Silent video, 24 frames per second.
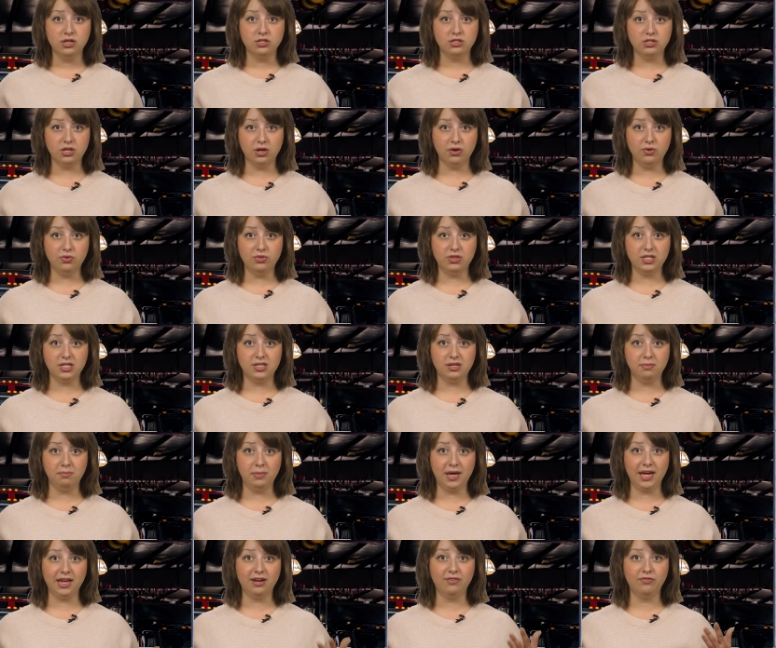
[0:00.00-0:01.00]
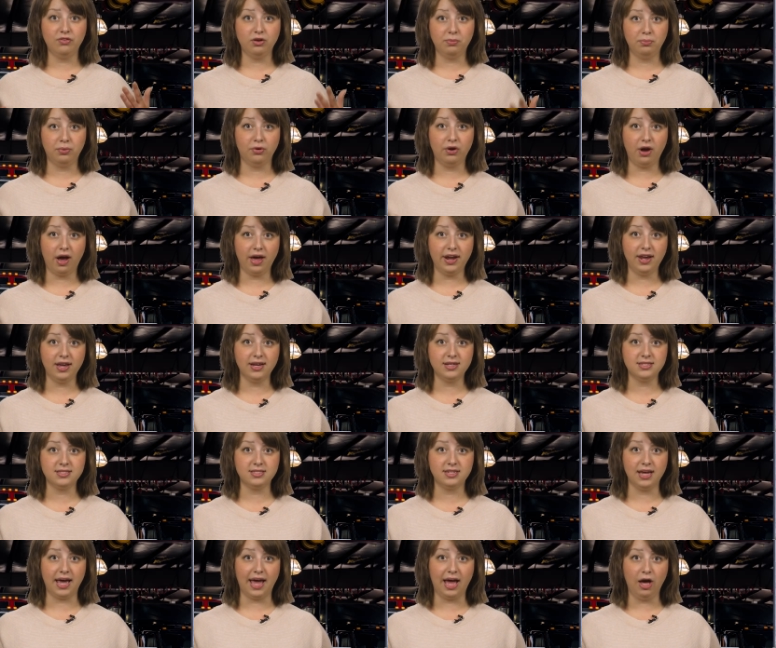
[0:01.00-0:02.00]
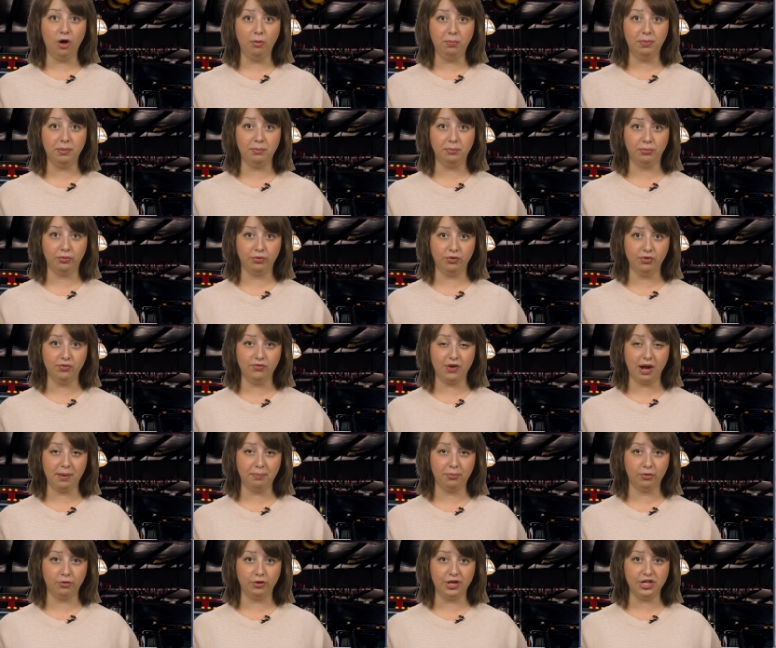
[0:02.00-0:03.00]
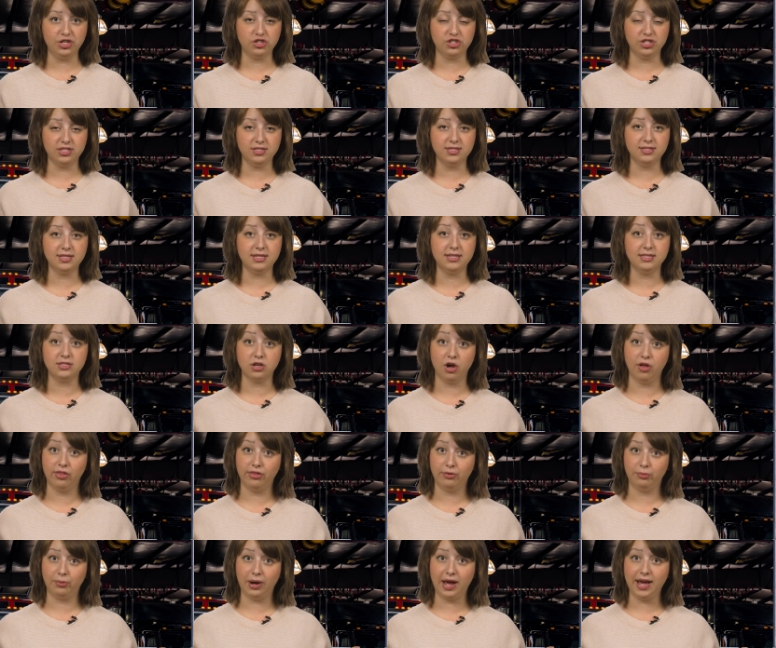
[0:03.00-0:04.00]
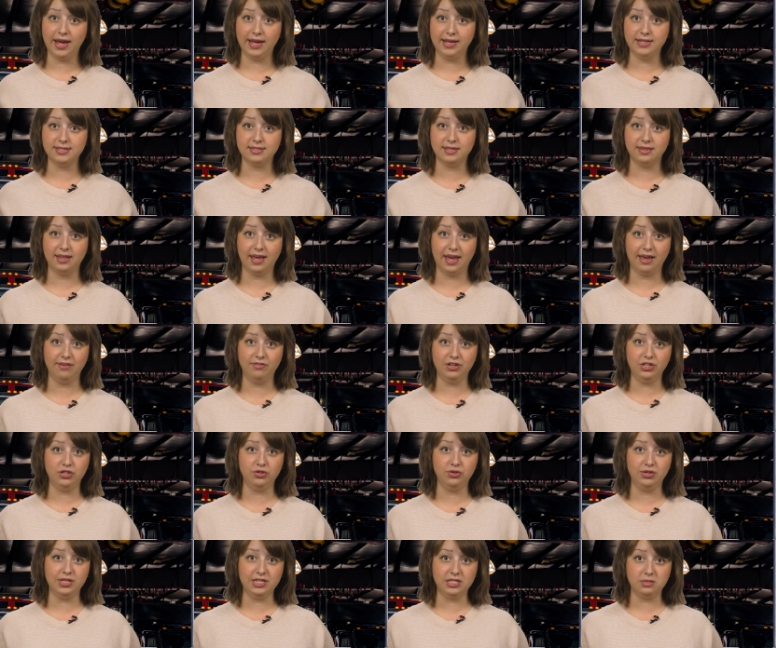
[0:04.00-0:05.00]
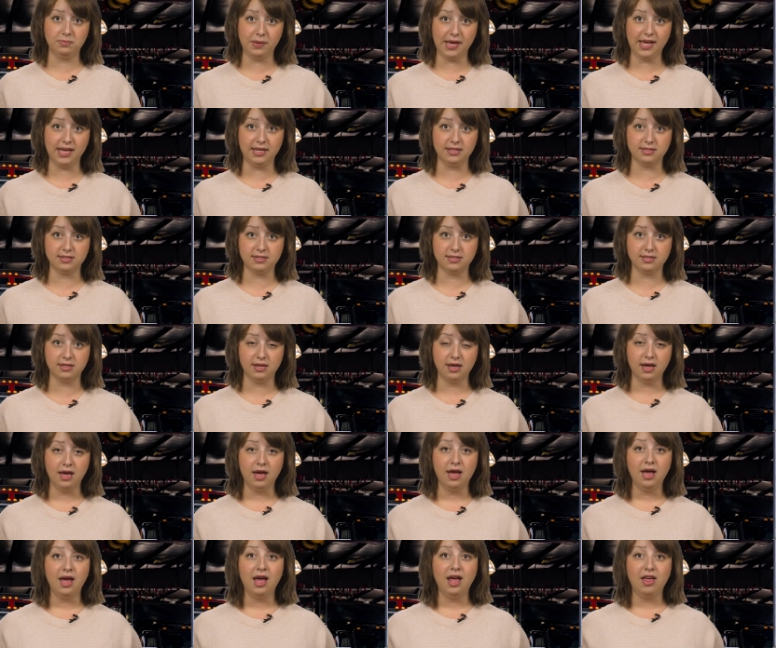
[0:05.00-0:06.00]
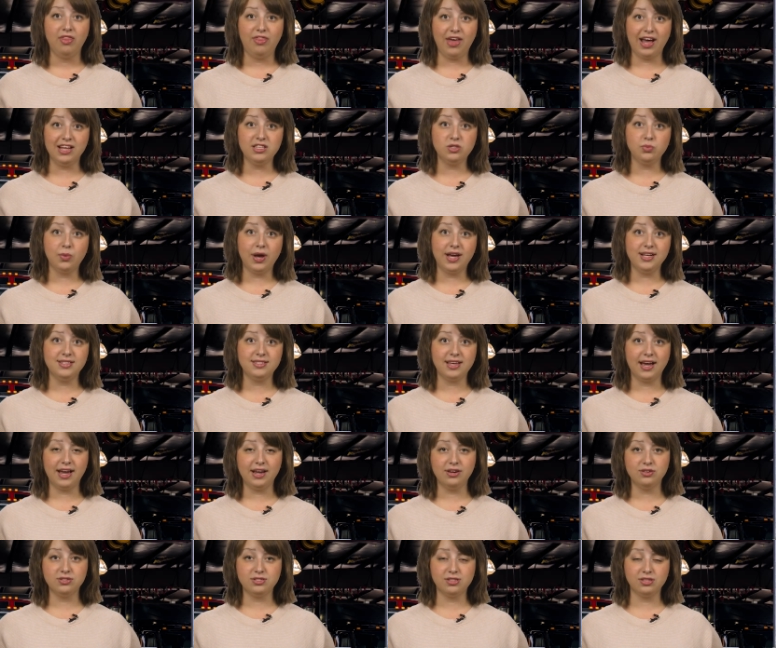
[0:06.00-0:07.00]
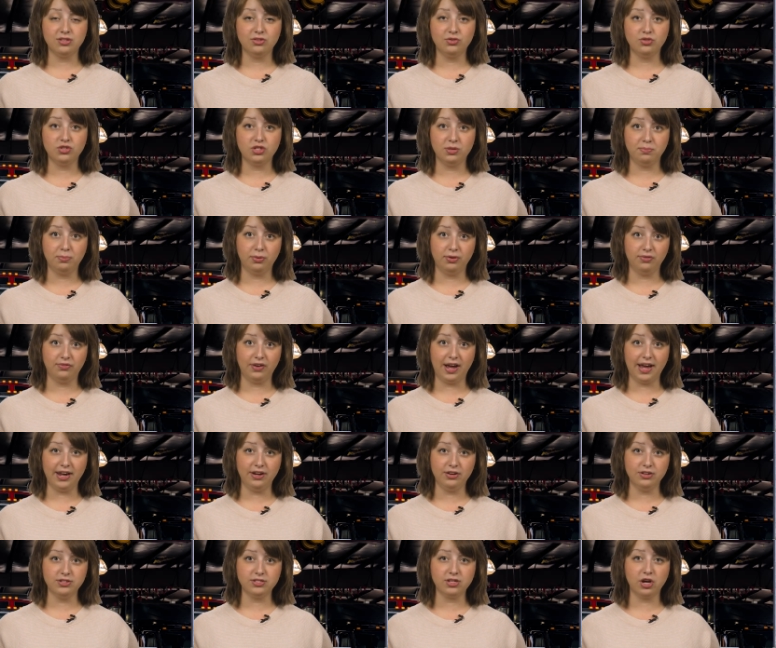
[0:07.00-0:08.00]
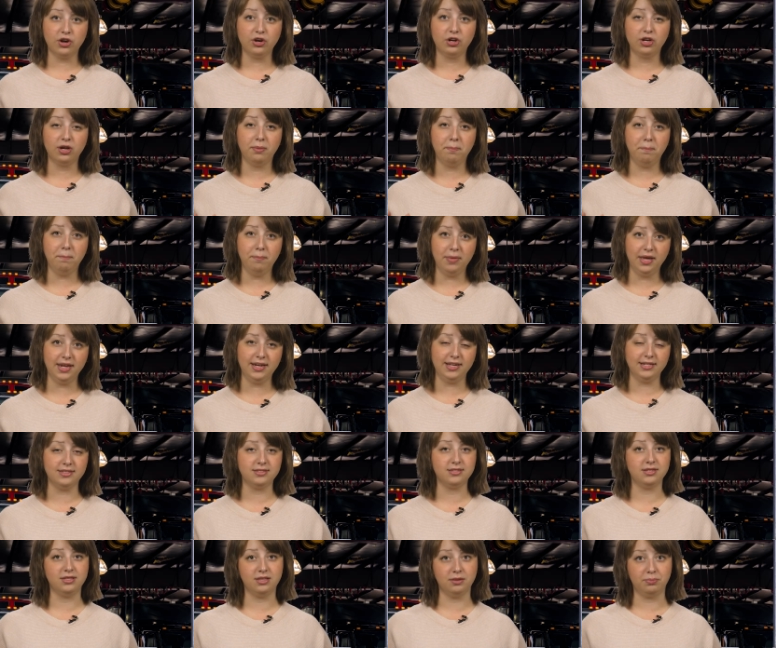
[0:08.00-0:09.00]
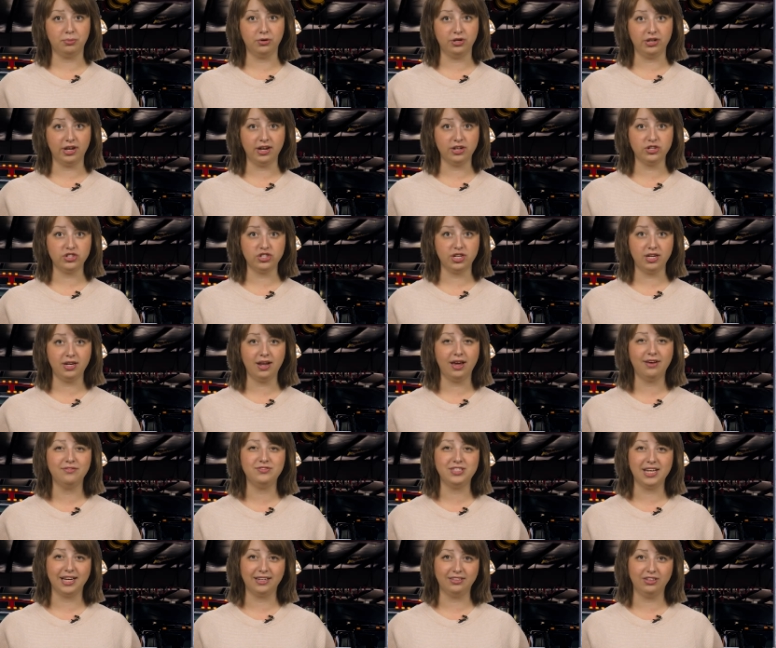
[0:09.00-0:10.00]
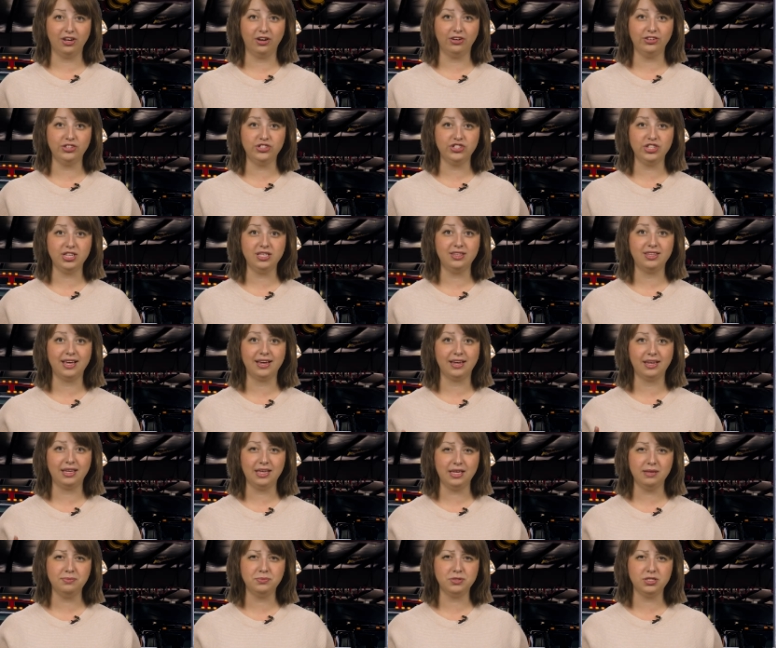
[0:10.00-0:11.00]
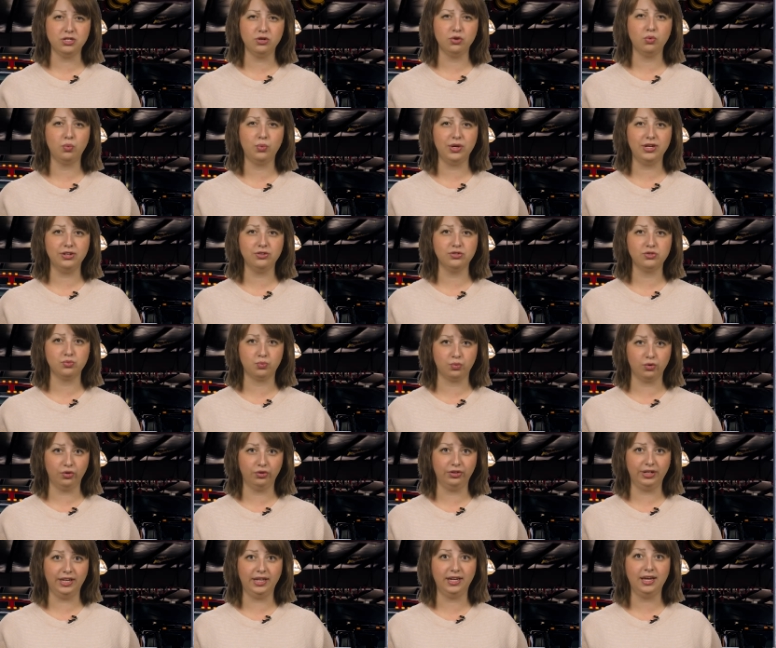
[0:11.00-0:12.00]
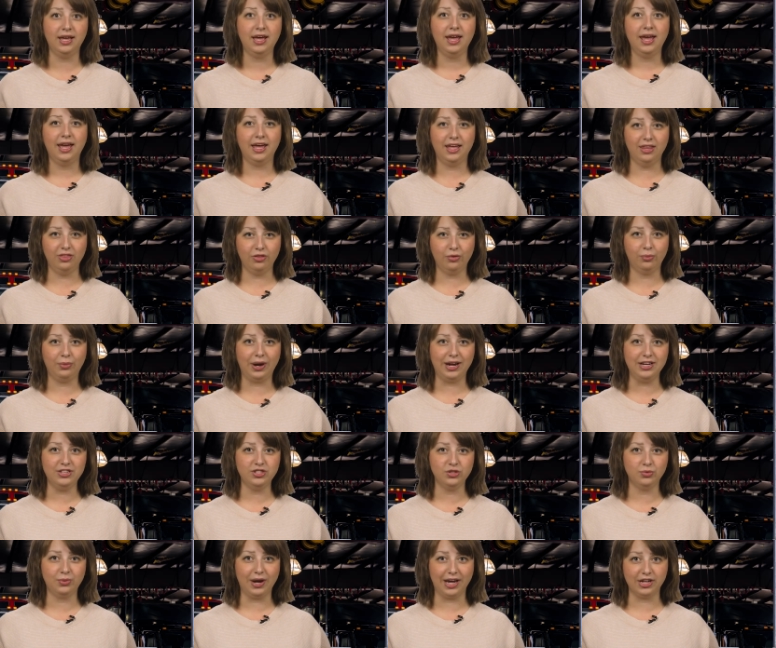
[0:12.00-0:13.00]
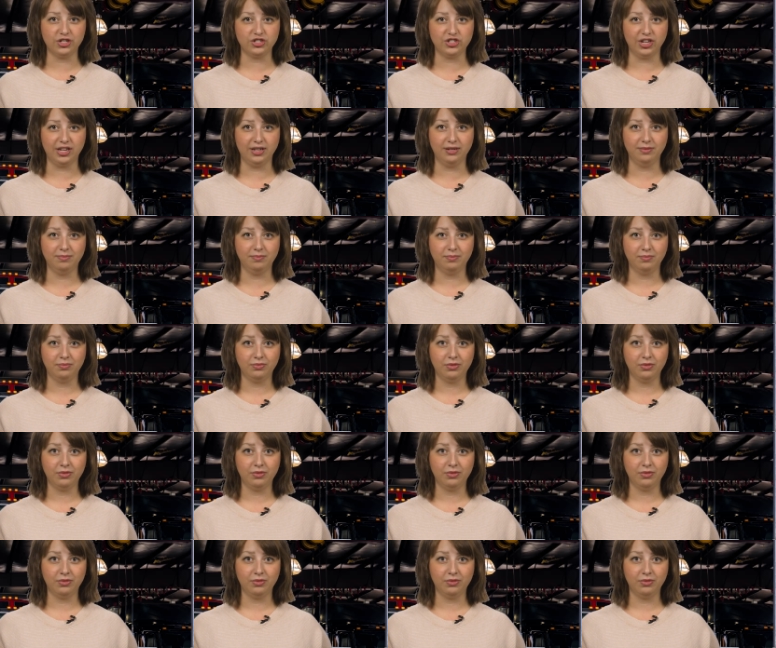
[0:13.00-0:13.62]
so the demand for products to help improve operations is on the rise in the heavy duty space. That's why tire solution providers are committed to the production of technology that keeps your wheels rolling in the right direction.